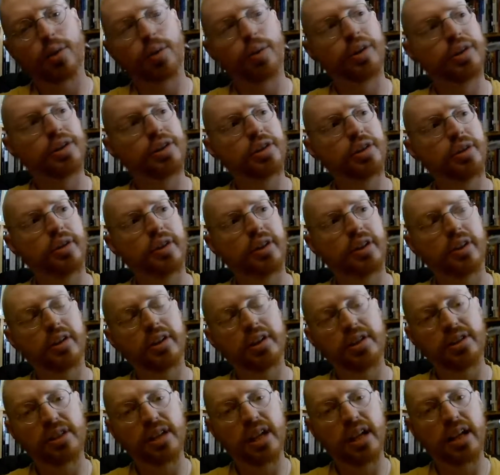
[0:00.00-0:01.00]
Once you've at
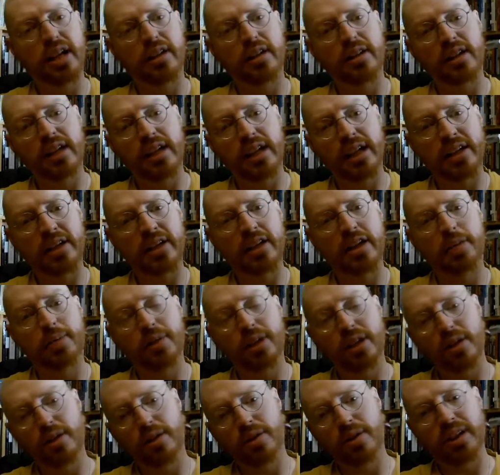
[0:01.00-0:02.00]
least got it lined up
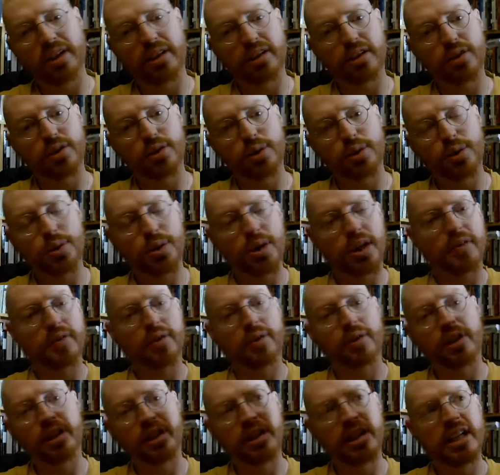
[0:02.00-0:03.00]
that you can get the
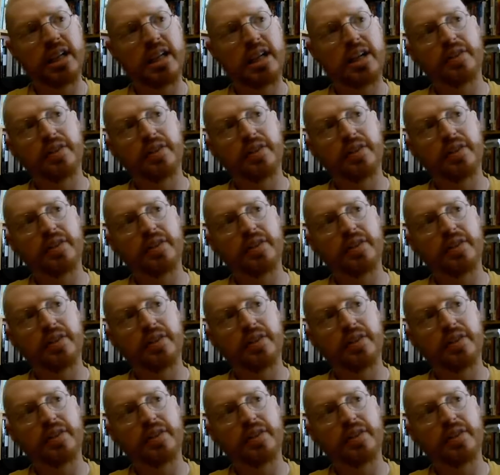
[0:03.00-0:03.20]
screwdriver in,